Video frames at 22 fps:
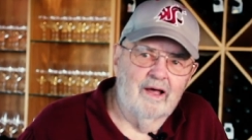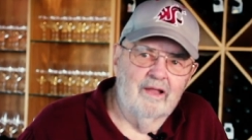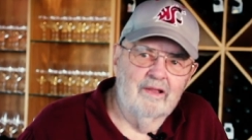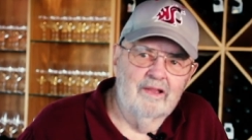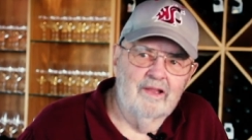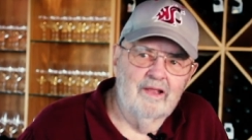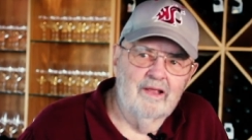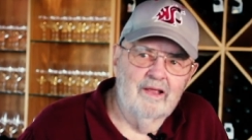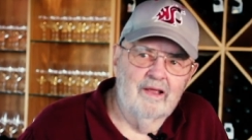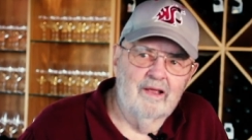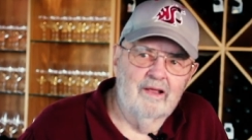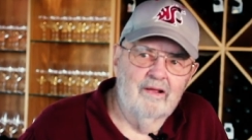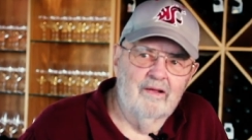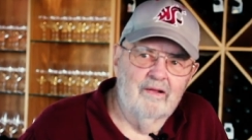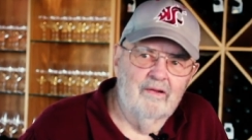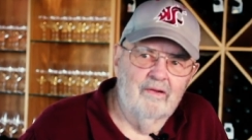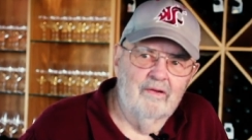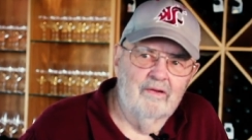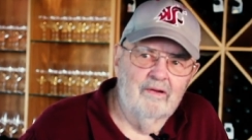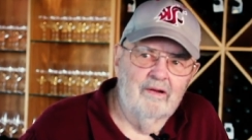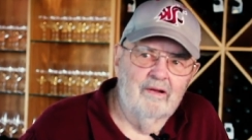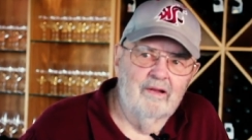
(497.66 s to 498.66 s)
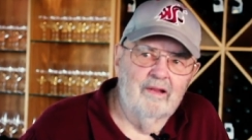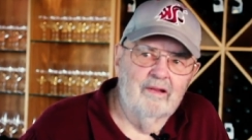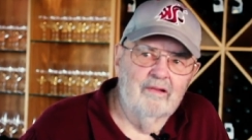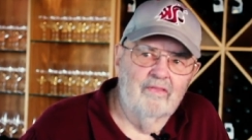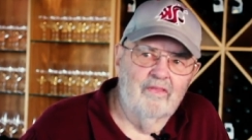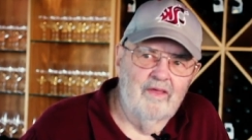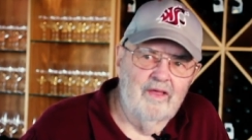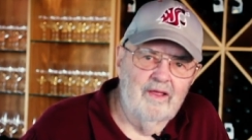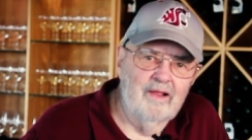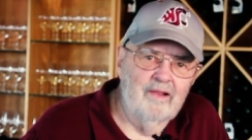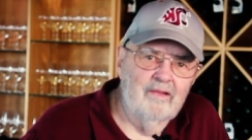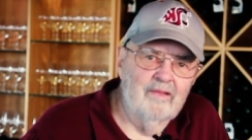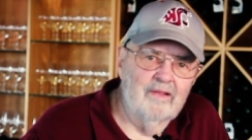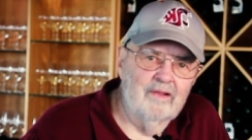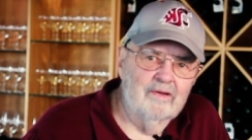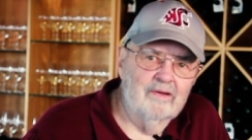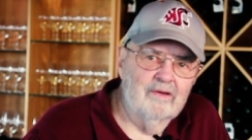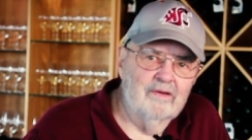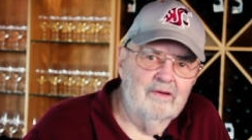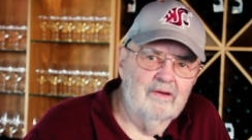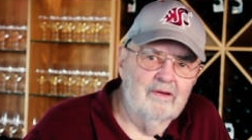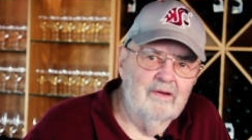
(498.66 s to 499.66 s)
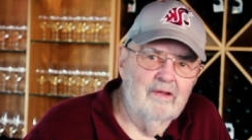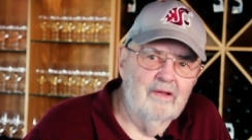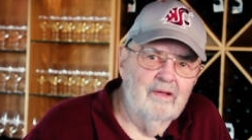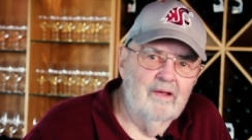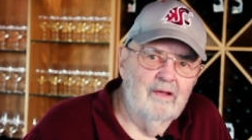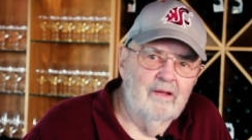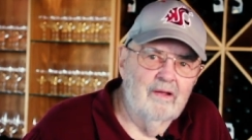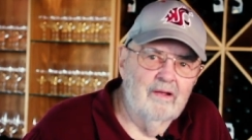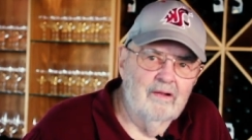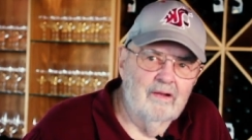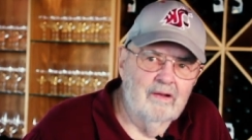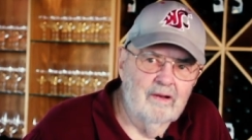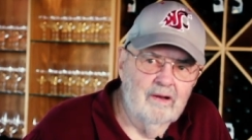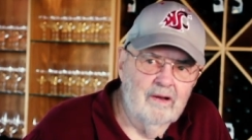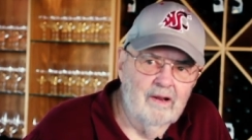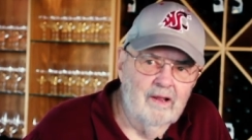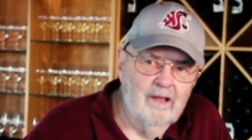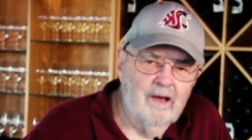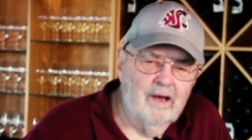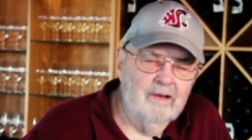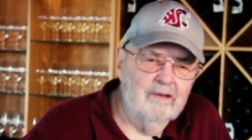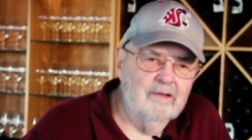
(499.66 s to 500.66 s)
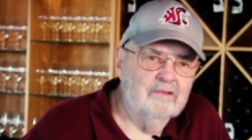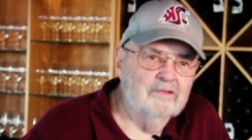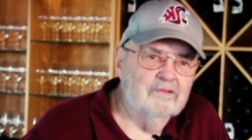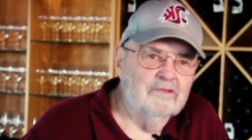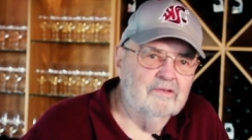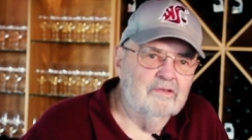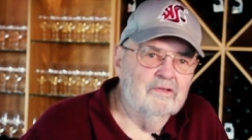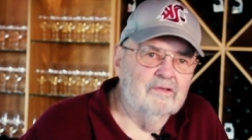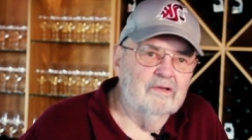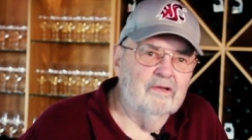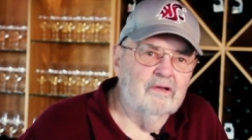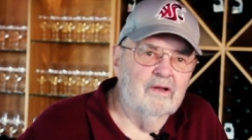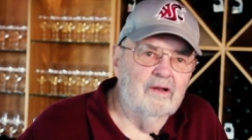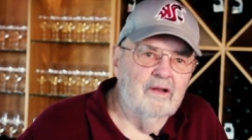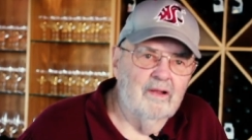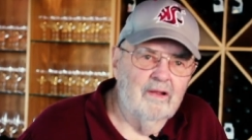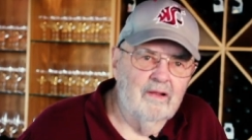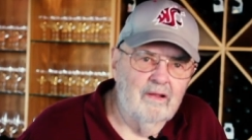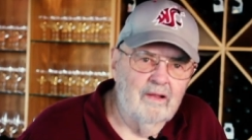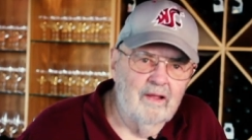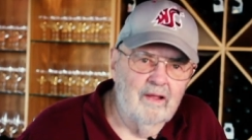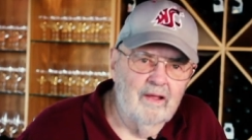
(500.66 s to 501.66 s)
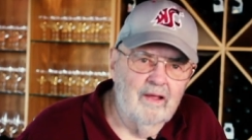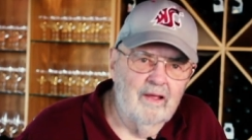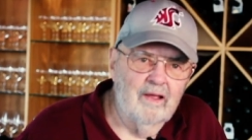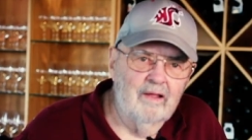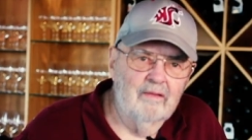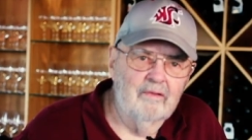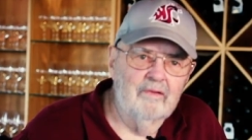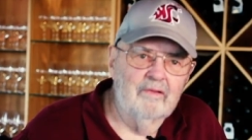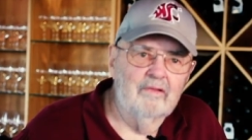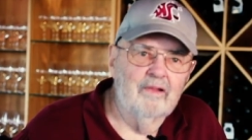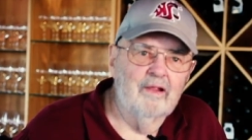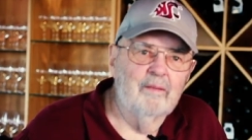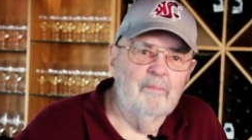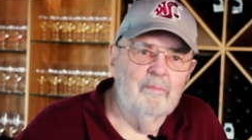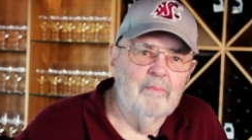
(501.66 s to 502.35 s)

I think, the thing that got us uh, the